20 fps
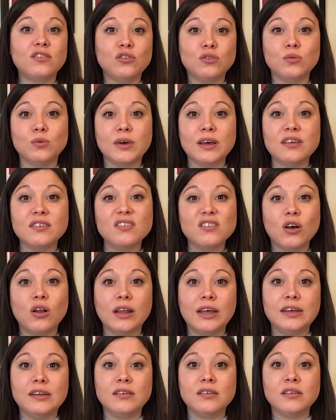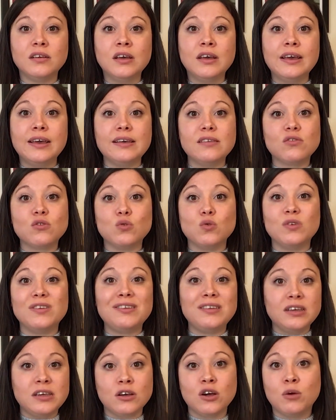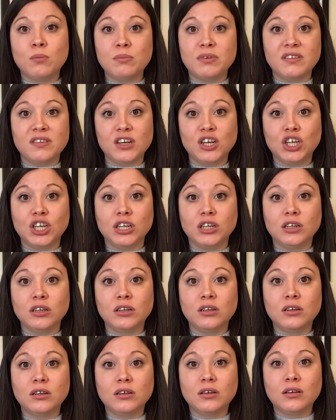to a solid, is called decomposition,